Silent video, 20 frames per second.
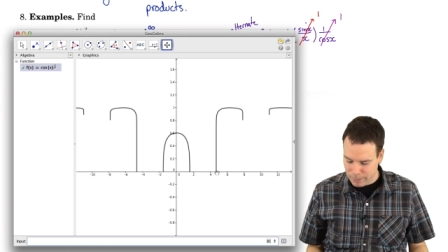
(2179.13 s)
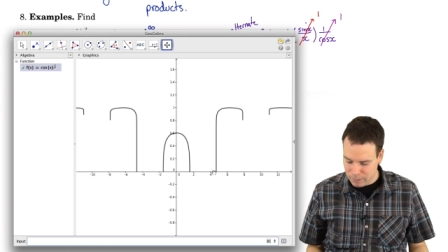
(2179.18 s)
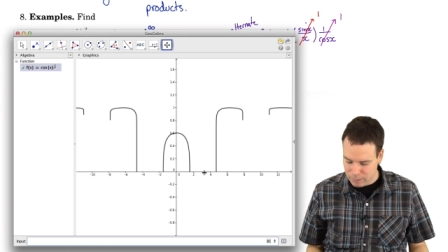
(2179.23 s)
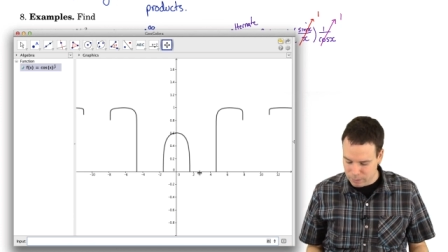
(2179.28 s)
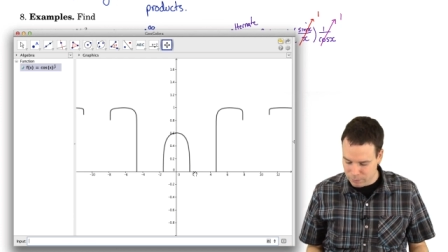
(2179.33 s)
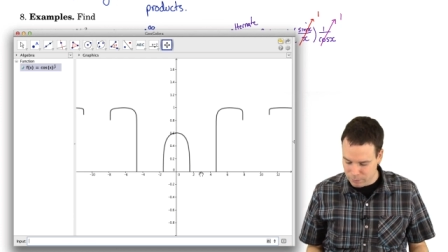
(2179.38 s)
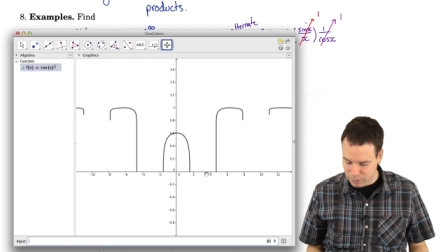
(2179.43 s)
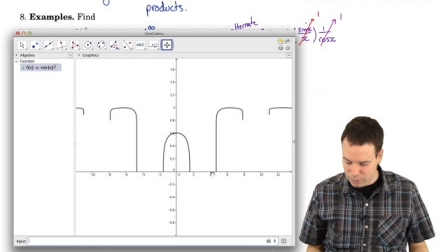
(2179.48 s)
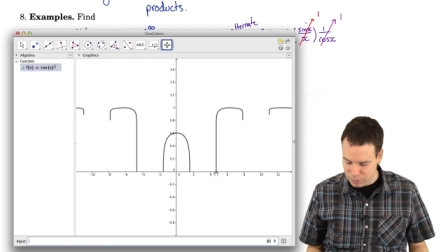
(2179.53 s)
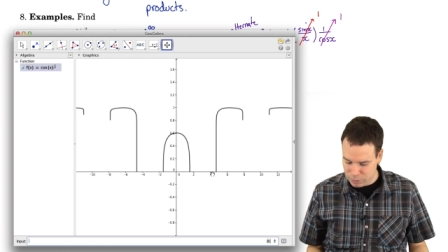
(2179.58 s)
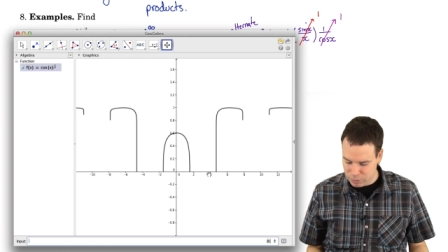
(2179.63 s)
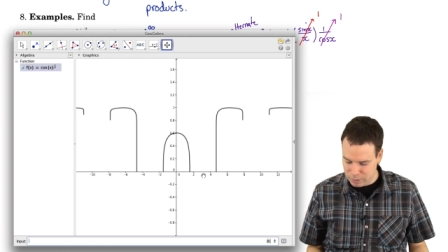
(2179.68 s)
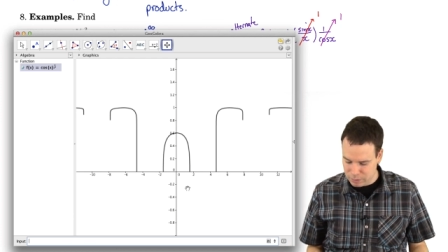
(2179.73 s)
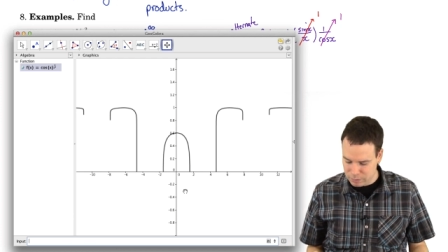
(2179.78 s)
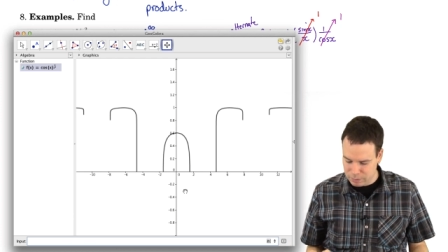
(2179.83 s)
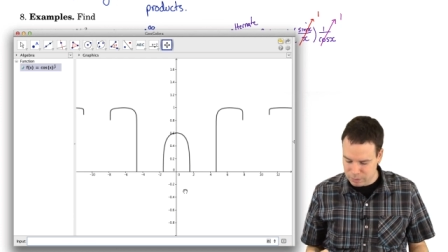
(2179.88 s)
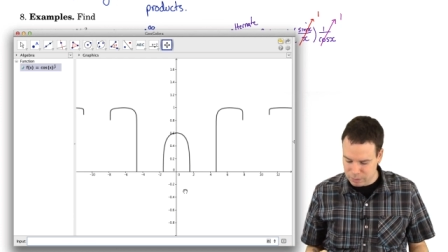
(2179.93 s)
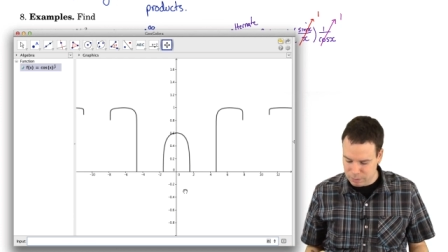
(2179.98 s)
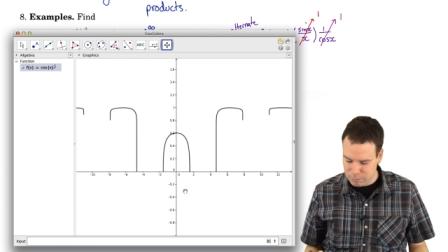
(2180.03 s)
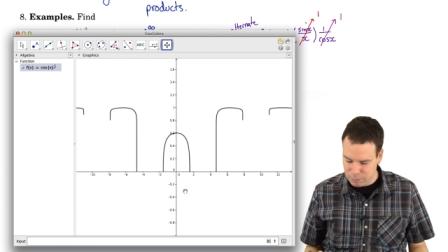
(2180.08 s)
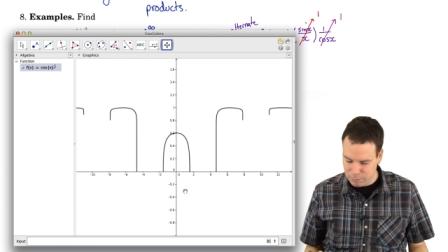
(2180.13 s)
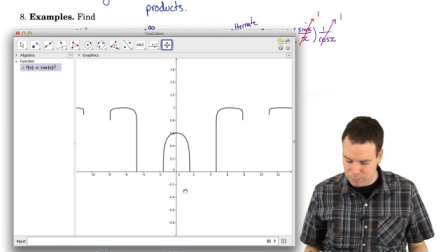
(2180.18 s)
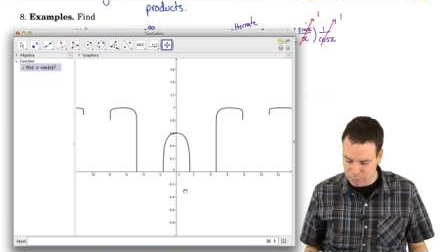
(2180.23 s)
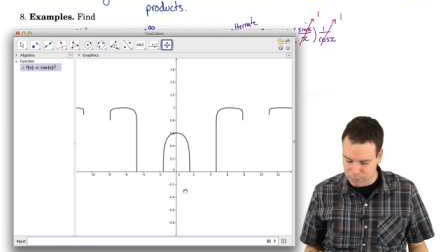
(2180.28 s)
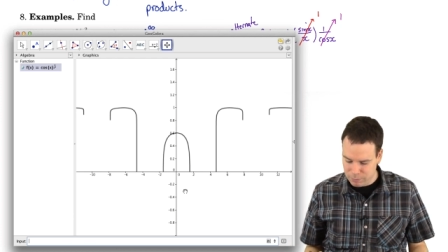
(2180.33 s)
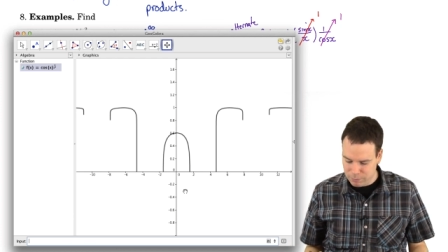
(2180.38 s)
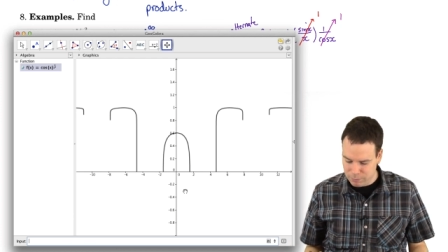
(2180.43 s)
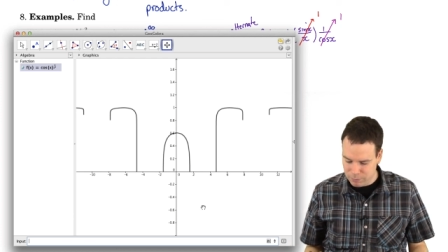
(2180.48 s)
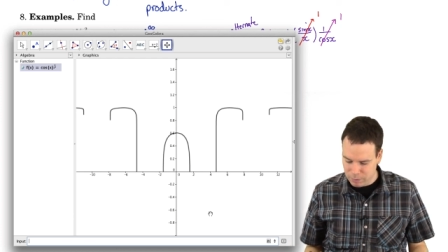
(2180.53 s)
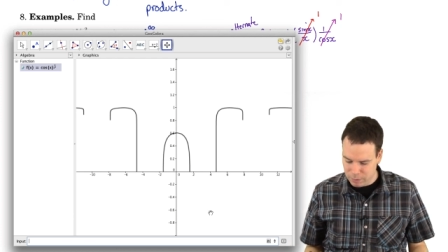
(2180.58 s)
the function doesn't seem to be
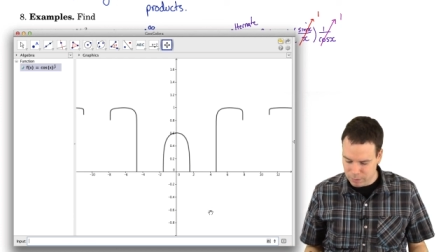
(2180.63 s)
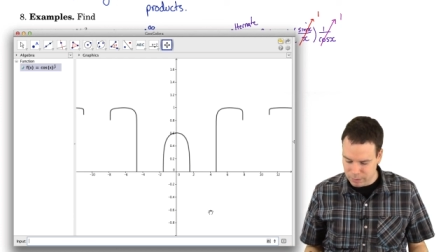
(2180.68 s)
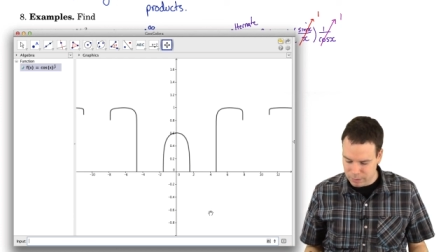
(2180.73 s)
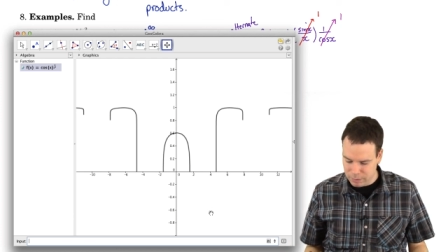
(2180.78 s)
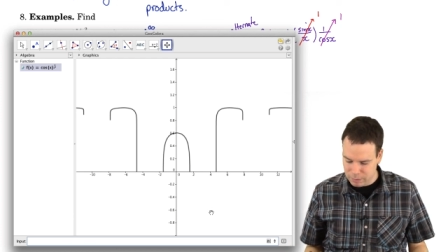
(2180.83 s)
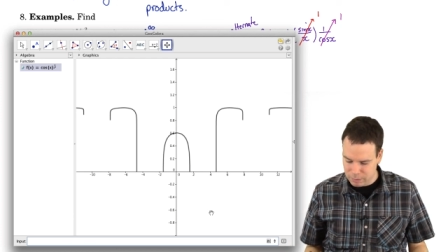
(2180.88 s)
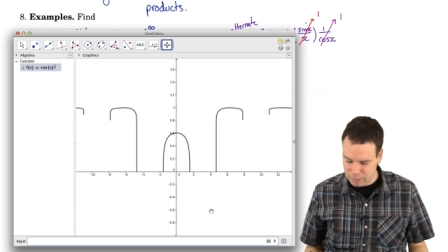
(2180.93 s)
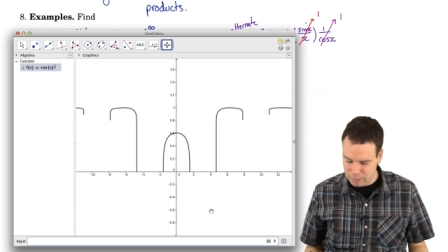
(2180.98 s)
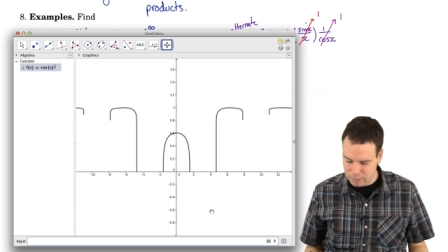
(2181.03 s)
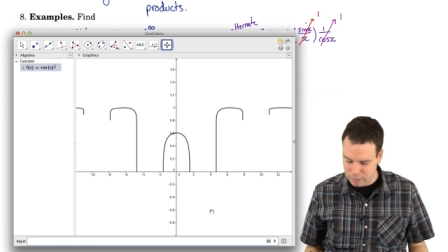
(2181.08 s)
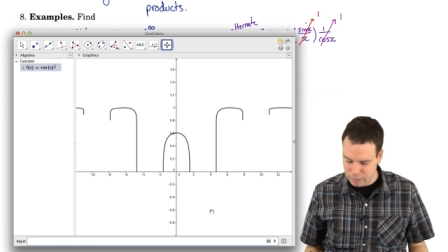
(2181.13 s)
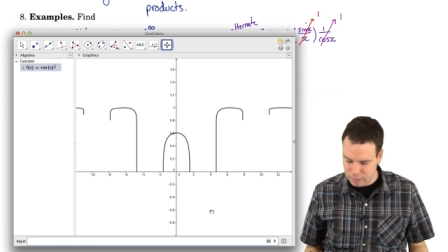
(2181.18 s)
defined.